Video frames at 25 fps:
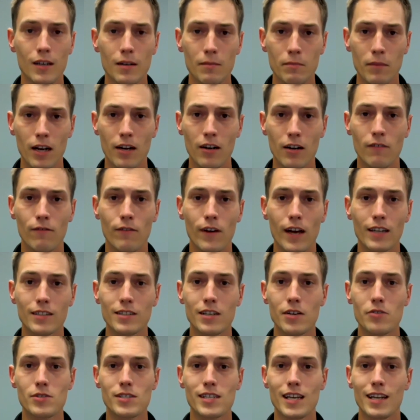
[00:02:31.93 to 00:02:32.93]
Matter of fact, I
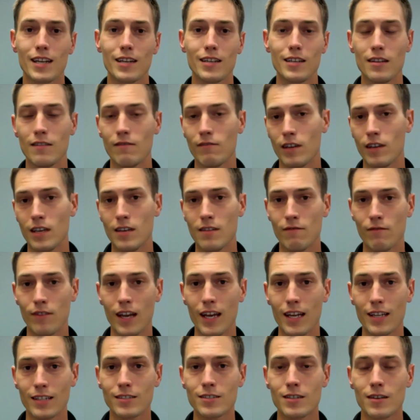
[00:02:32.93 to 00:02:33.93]
was at an
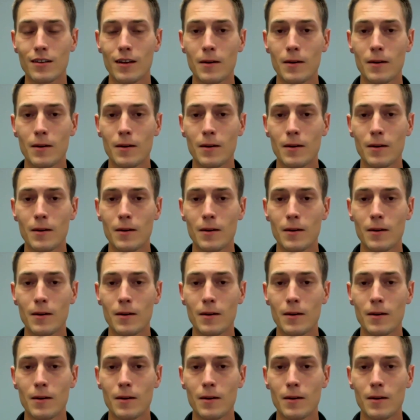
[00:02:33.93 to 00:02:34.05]
event